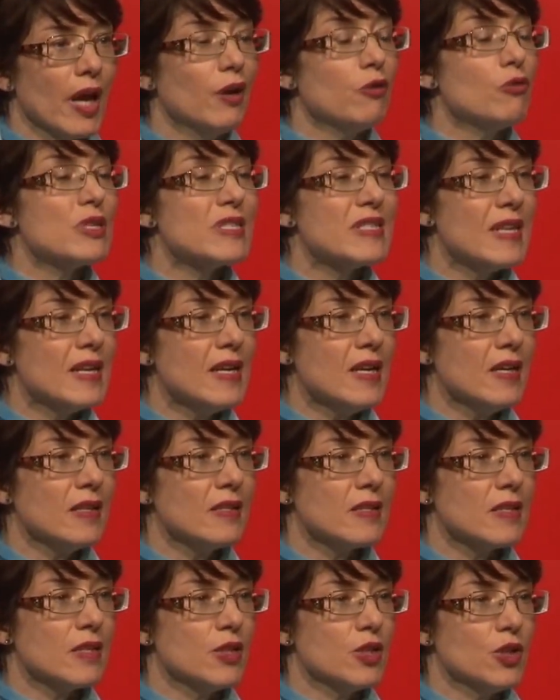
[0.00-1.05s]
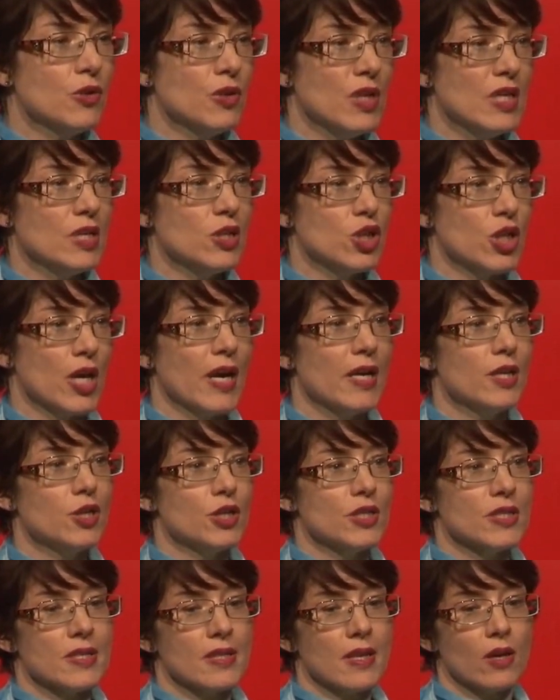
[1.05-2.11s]
and resilient to these
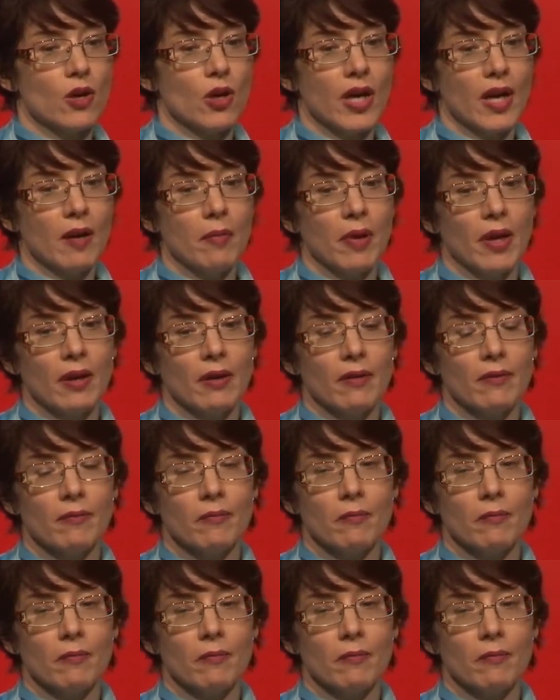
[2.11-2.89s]
changes that are coming.